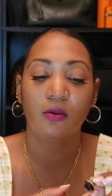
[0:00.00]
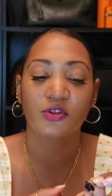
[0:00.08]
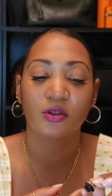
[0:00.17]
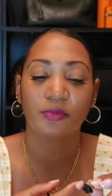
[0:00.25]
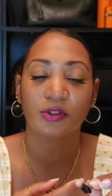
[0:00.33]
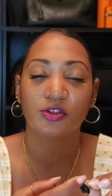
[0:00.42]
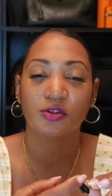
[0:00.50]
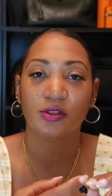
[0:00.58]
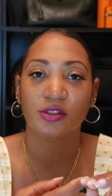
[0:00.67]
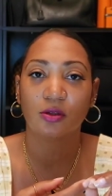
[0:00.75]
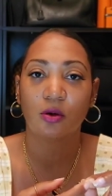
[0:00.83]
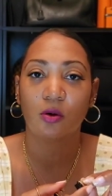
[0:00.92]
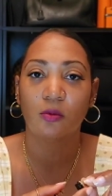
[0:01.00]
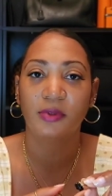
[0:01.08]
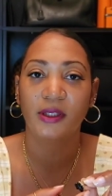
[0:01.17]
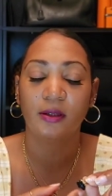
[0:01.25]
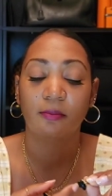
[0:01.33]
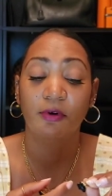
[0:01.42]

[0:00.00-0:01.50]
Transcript: which I'm pretty sure it's gold-plated